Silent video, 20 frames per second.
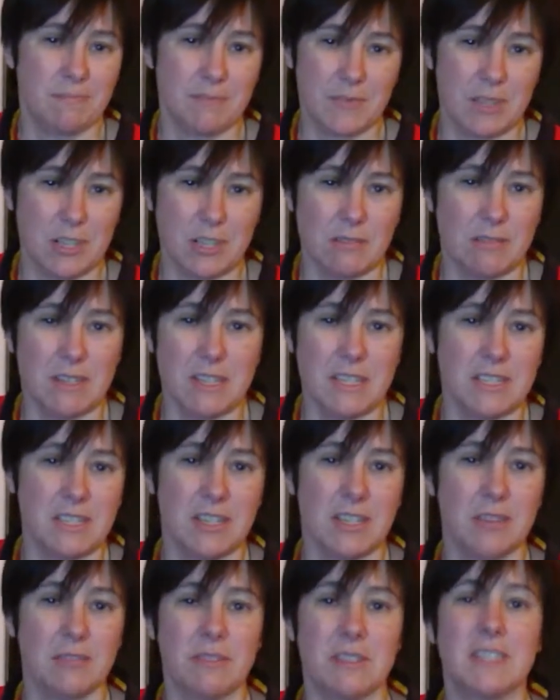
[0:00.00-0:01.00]
You don't need to
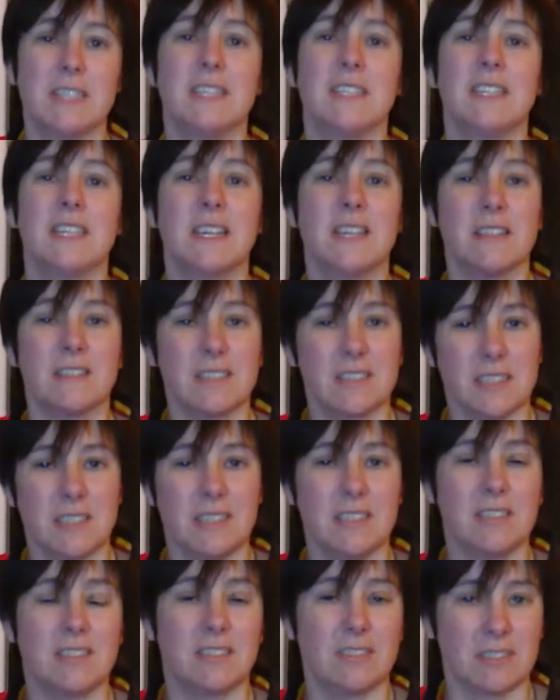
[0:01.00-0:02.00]
know the details,
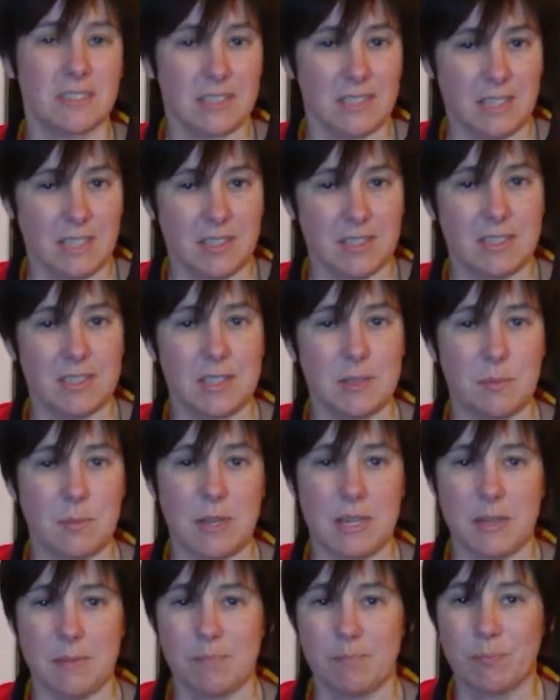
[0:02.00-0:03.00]
it just needs to
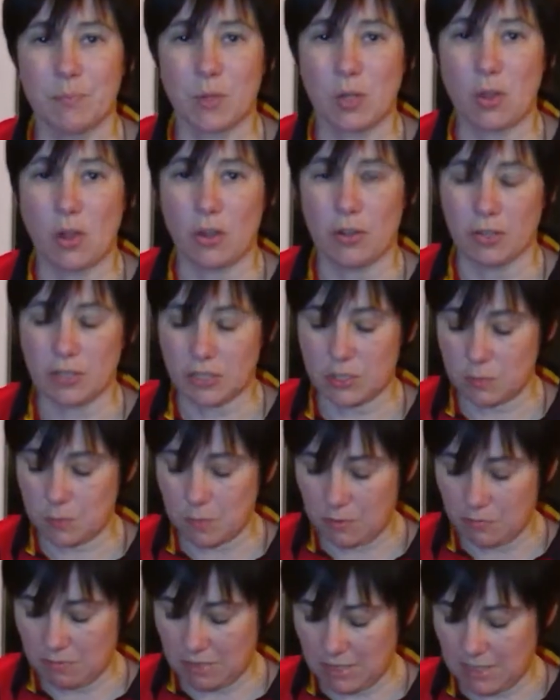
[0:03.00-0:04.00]
be gone and to
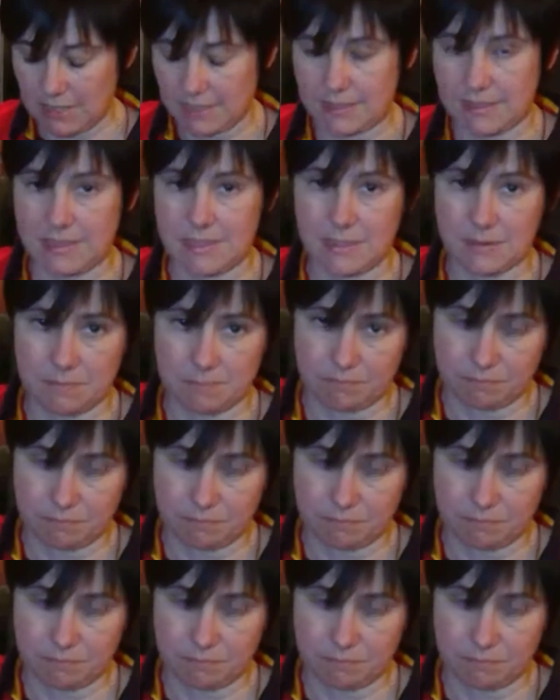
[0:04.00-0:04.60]
be released.